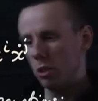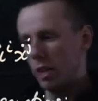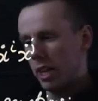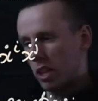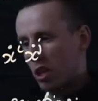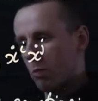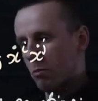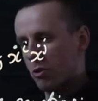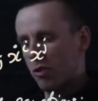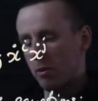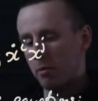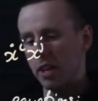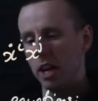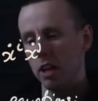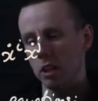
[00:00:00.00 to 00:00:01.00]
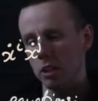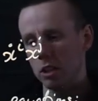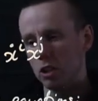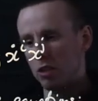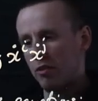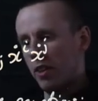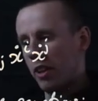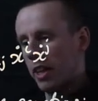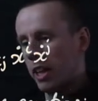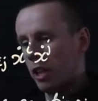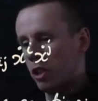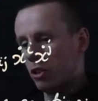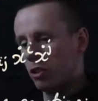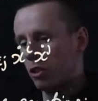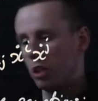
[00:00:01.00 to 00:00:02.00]
That comes from calculus of
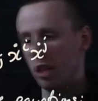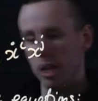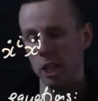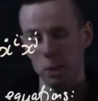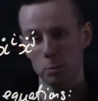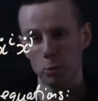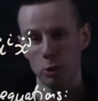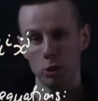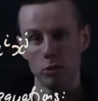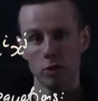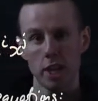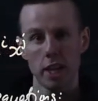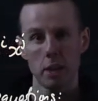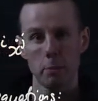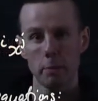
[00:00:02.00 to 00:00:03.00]
variations, and it's proved in the